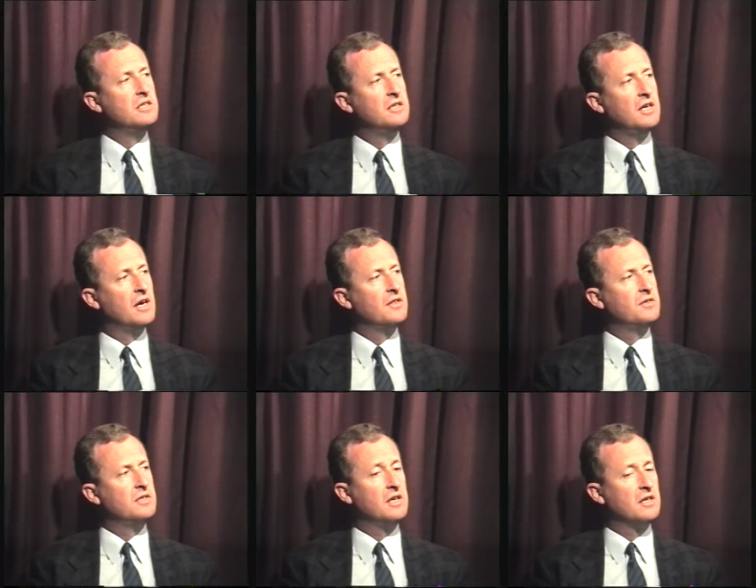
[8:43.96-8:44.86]
did the
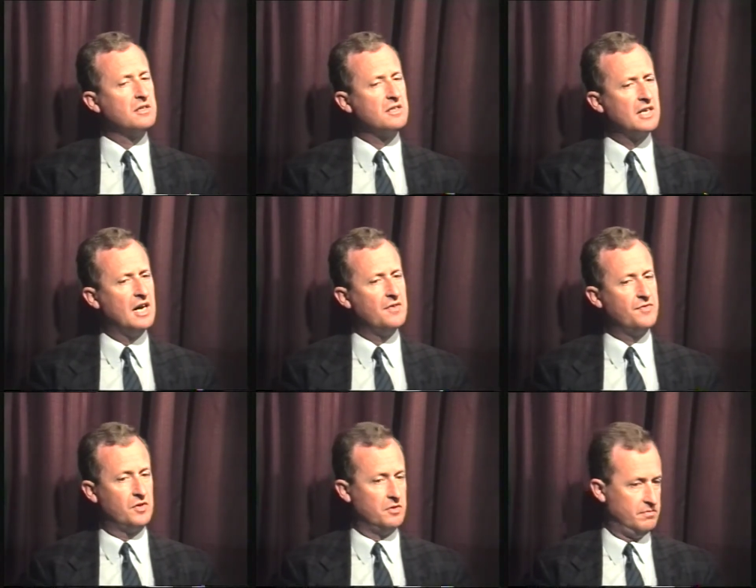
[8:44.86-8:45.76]
did the other staff,
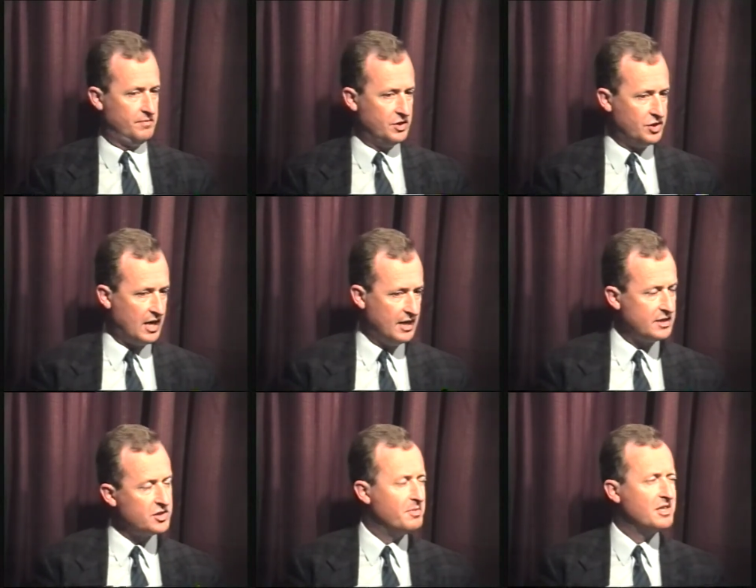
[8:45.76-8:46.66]
the the giants
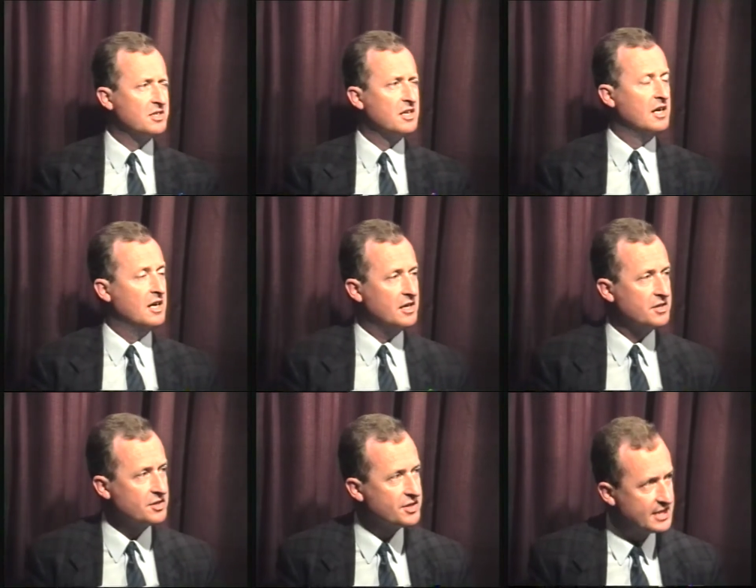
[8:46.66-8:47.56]
that you mentioned,
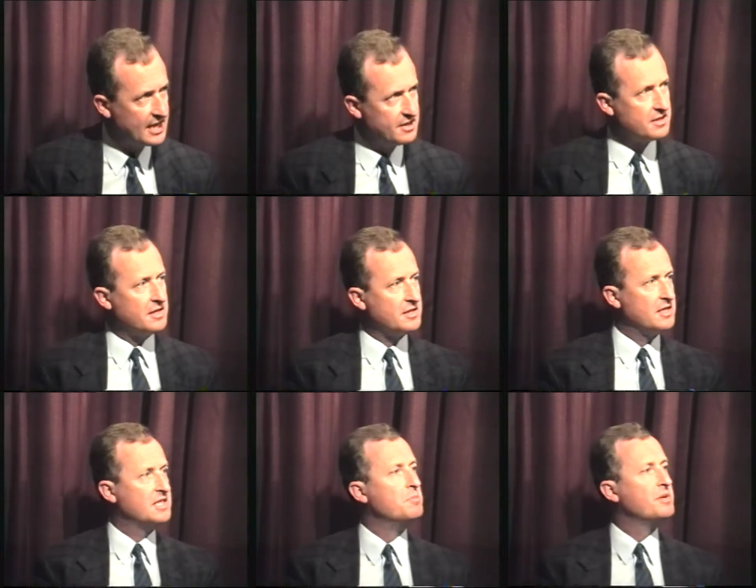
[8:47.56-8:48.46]
understand this
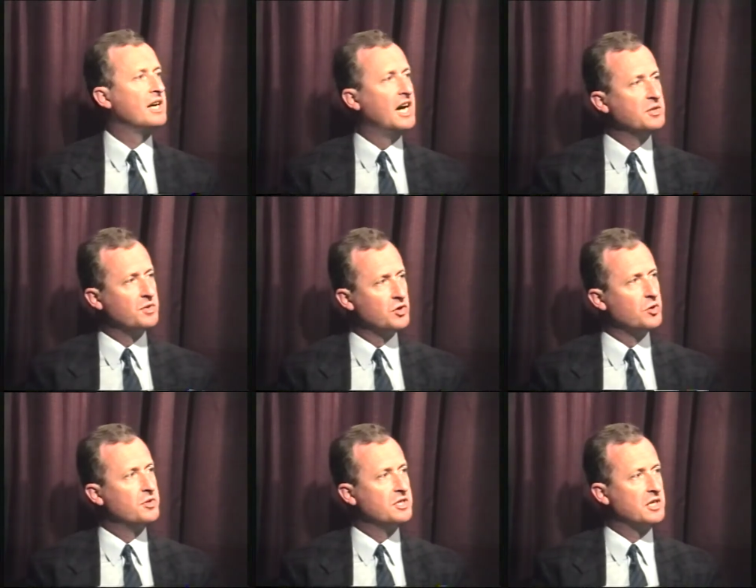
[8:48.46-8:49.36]
and sympathise with
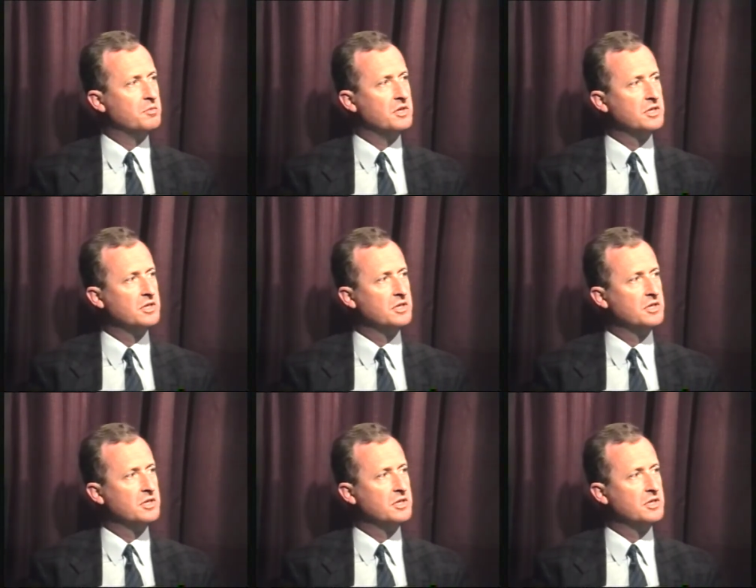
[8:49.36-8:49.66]
your they predicament?